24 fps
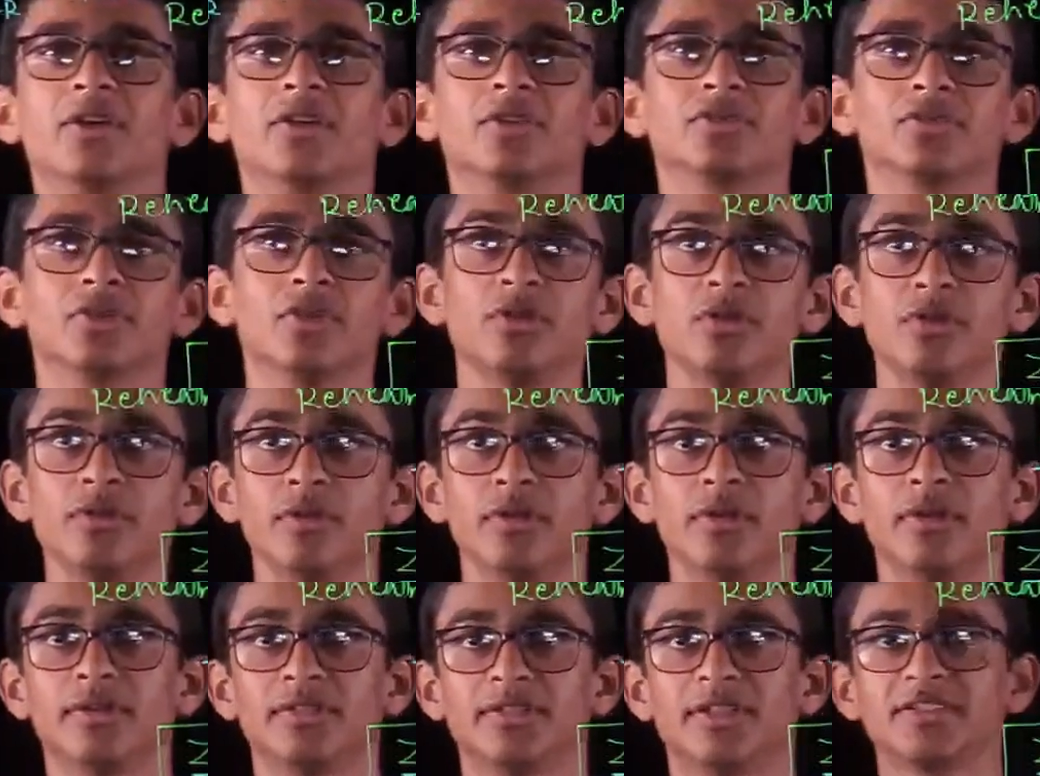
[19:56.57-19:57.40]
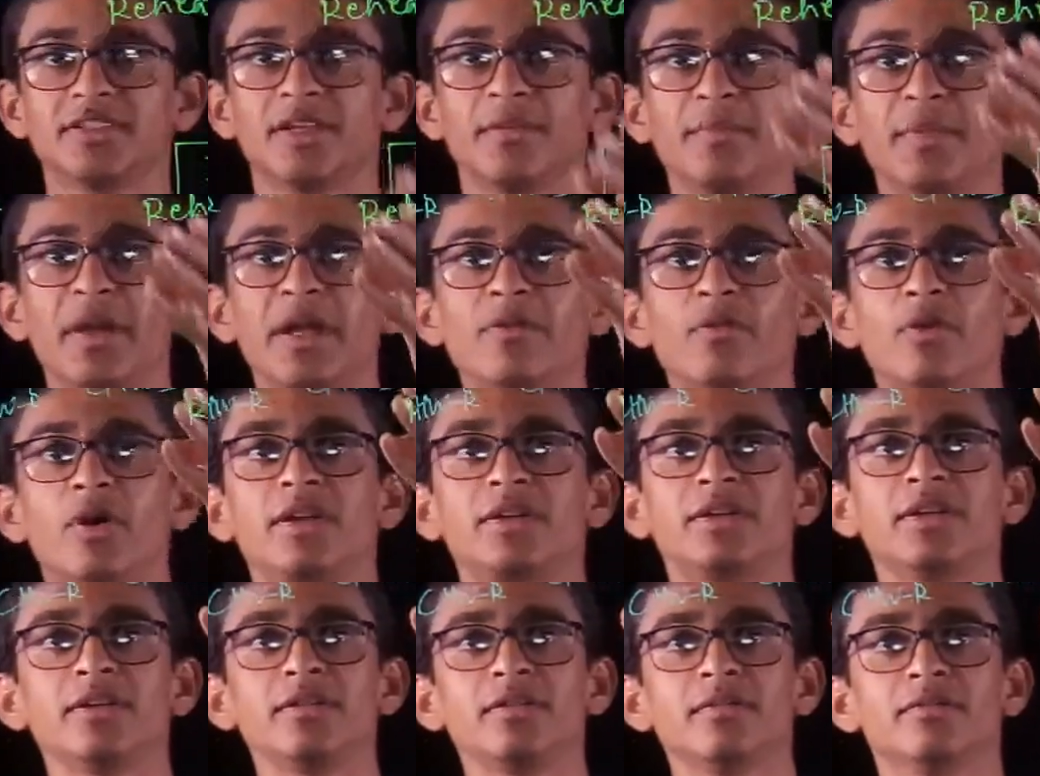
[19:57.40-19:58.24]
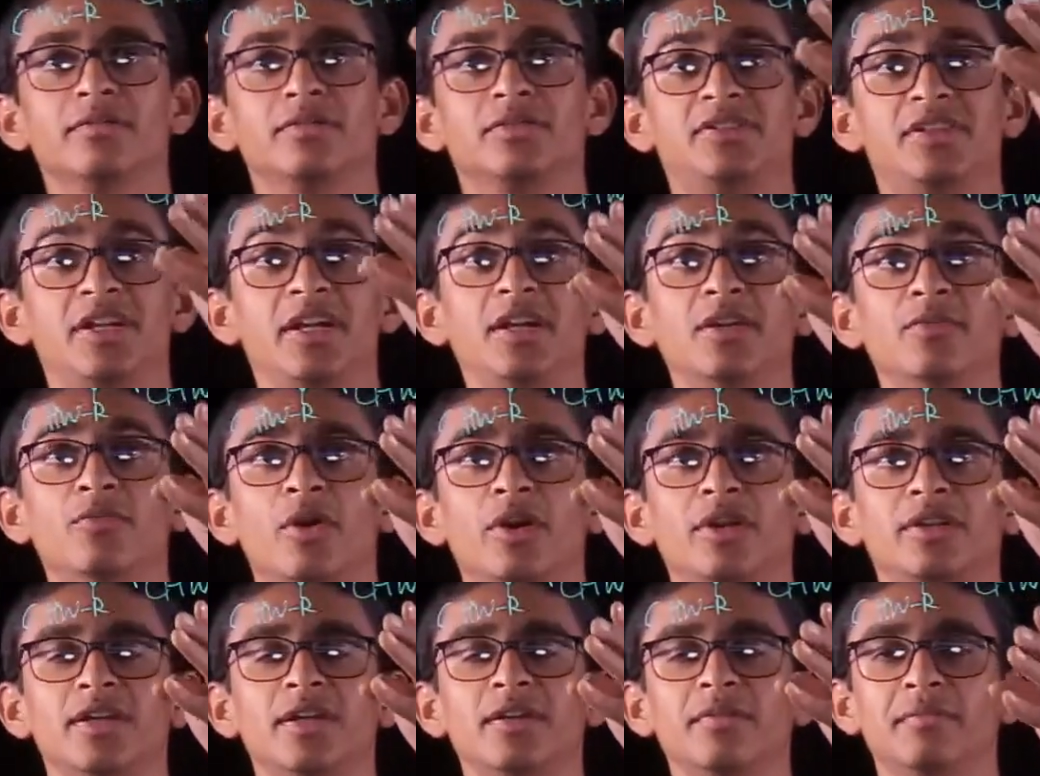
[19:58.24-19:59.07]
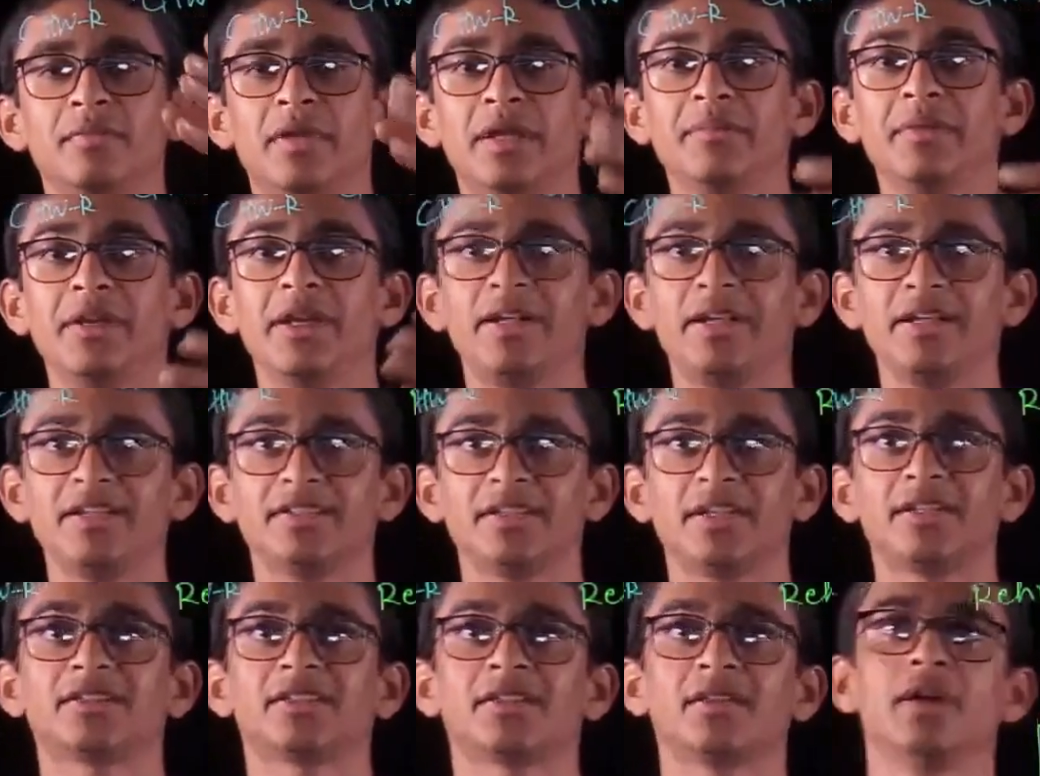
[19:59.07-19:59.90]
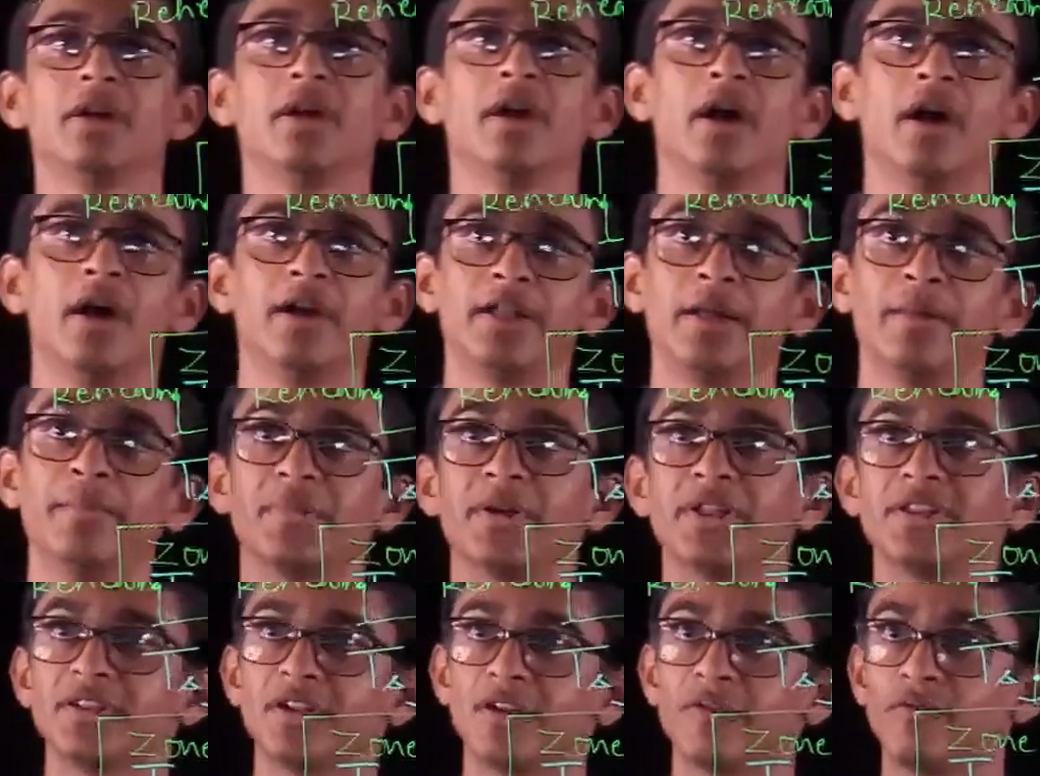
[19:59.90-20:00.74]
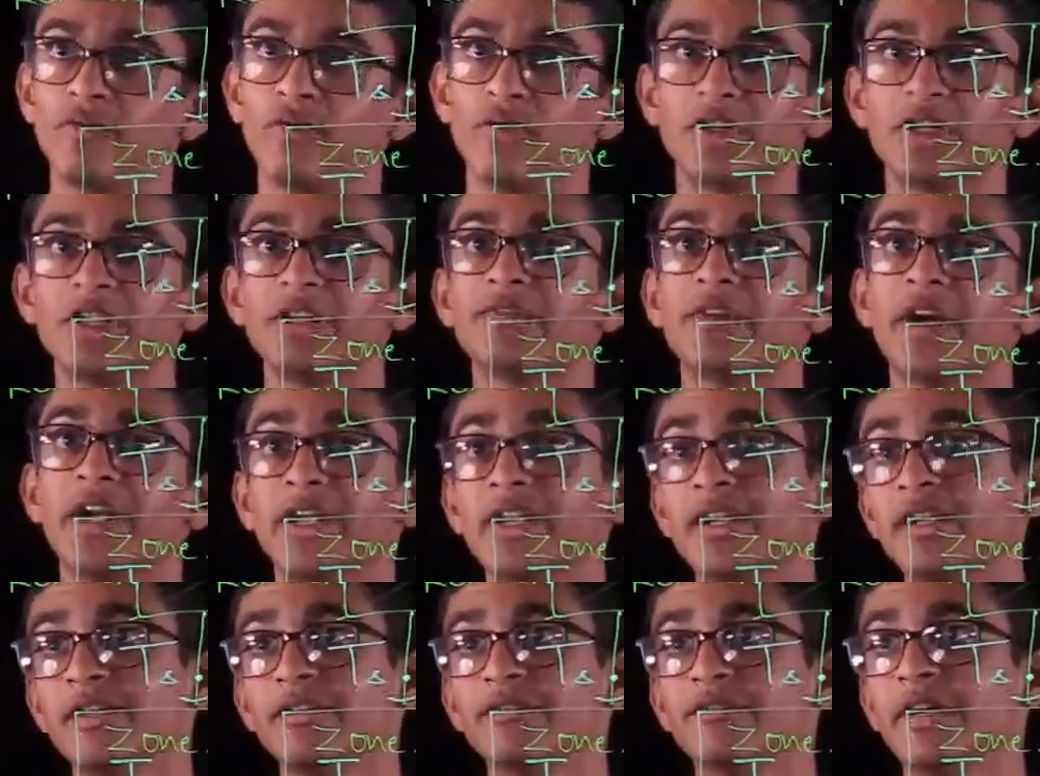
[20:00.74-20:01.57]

So the supply water, chilled water, maybe it is at a temperature of 45 degree